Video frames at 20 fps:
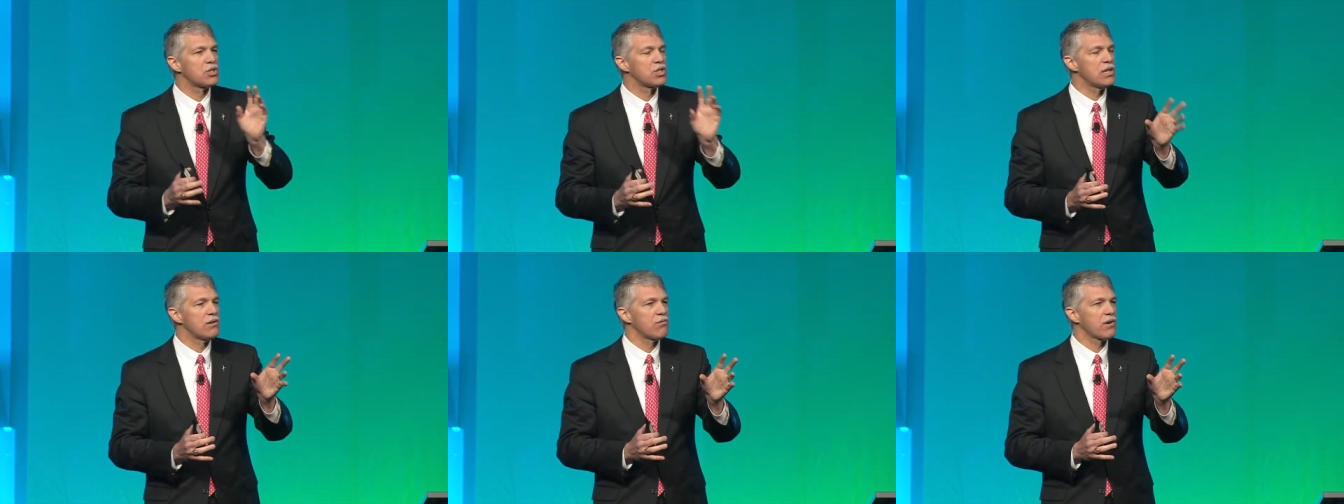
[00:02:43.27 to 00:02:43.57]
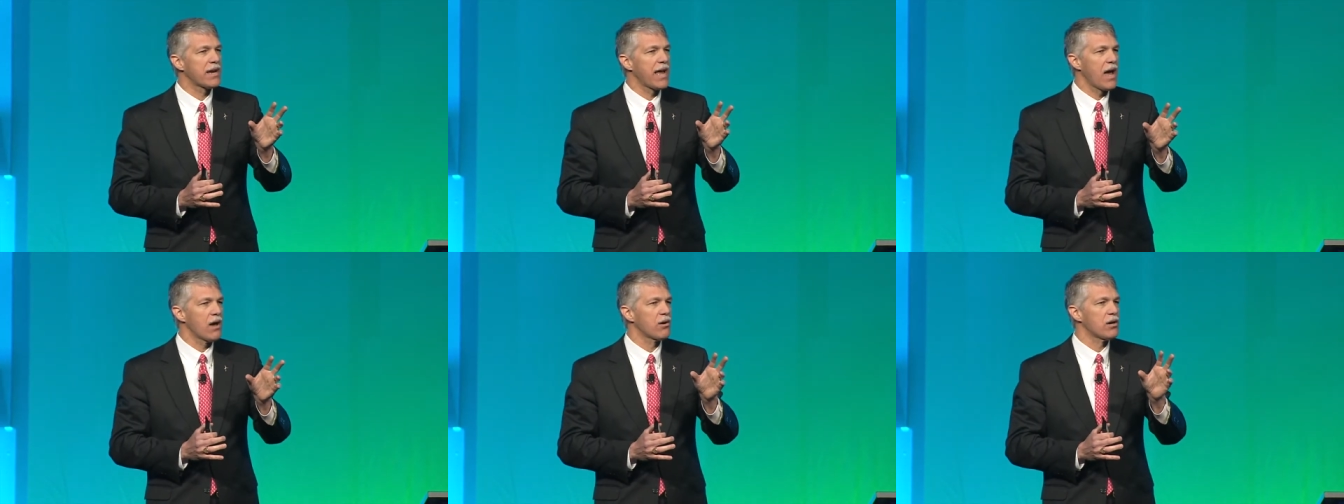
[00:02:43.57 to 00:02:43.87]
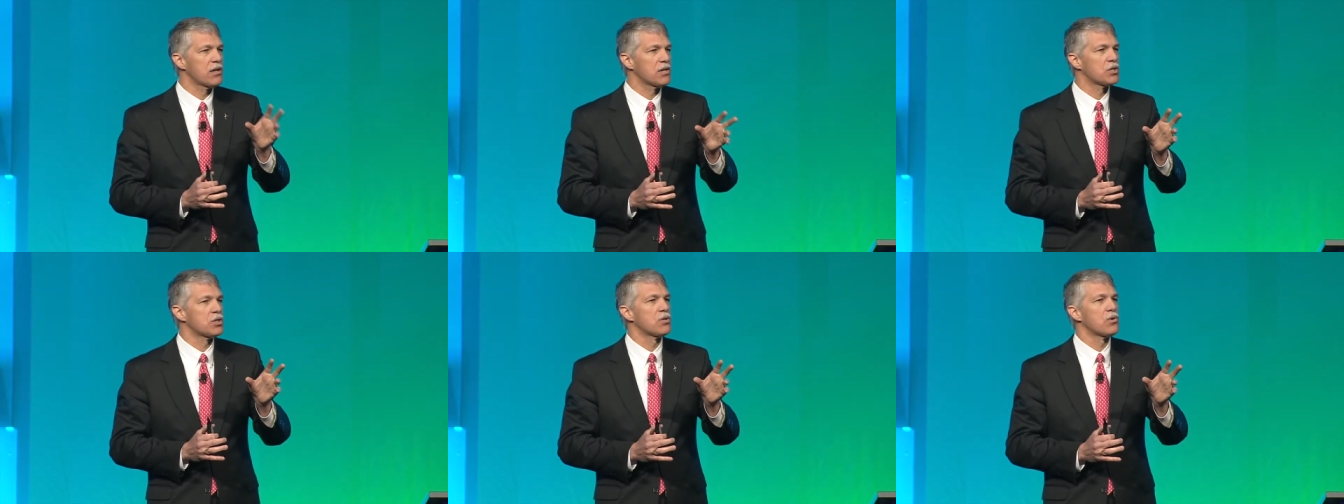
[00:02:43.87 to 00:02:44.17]
she
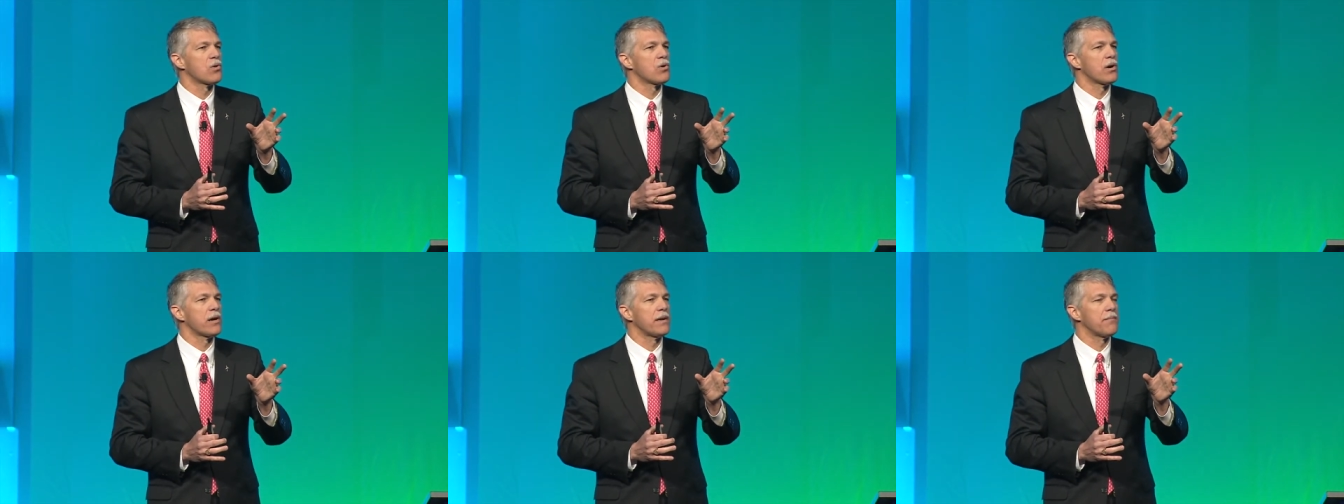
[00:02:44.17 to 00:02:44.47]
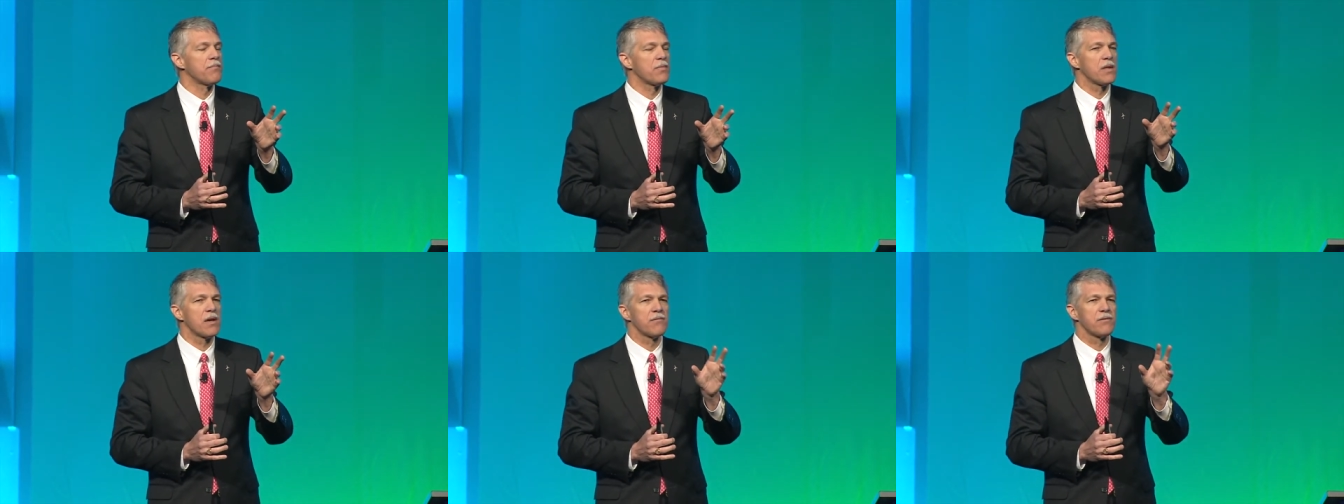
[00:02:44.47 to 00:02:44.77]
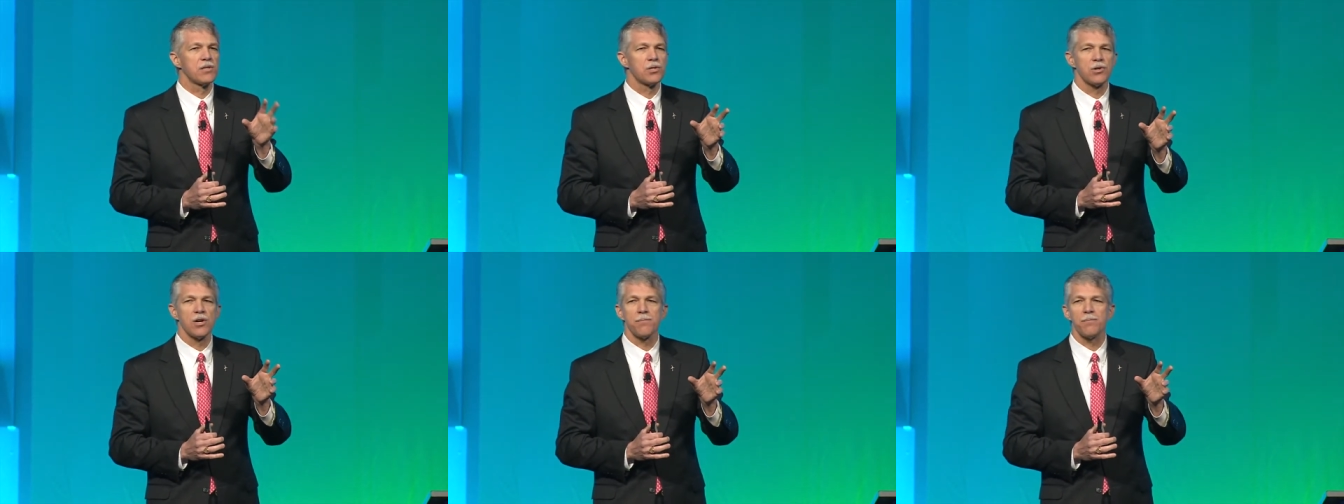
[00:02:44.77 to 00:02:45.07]
recounted a story of
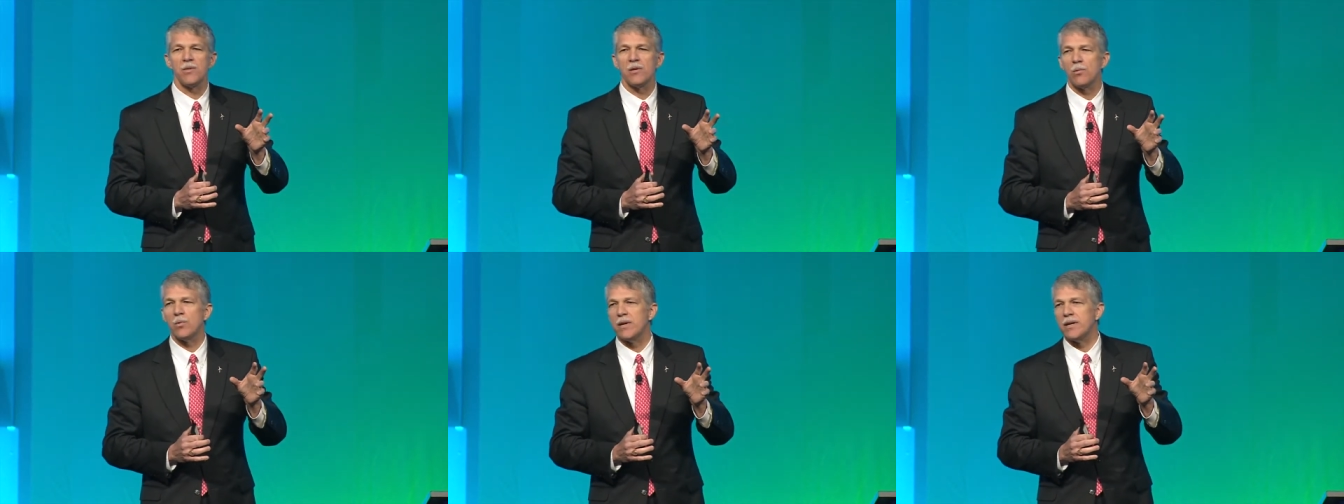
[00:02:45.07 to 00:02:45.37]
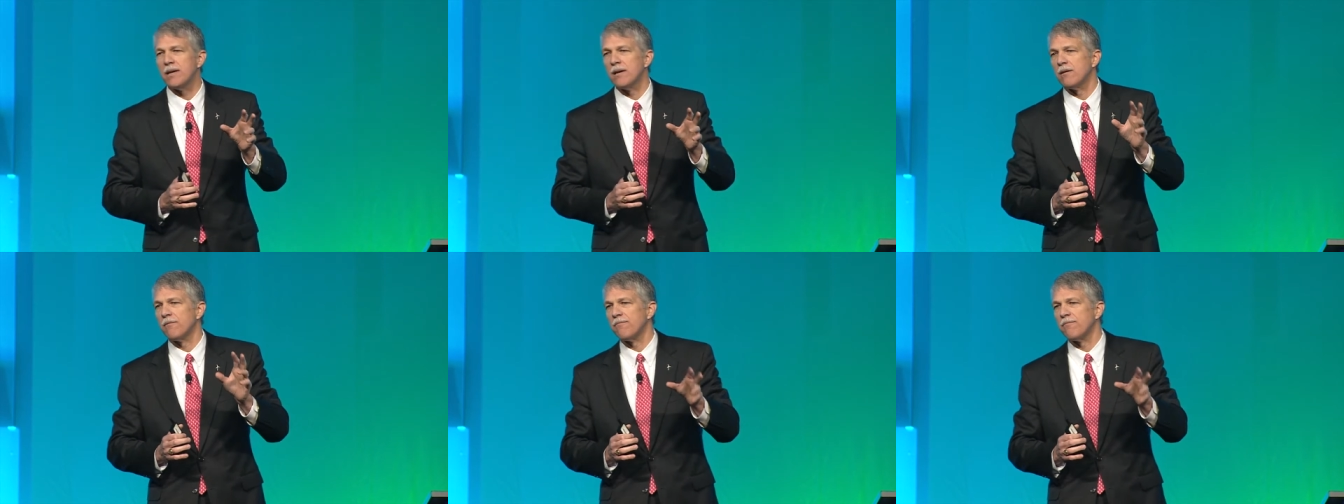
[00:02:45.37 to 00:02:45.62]
a trip that we did,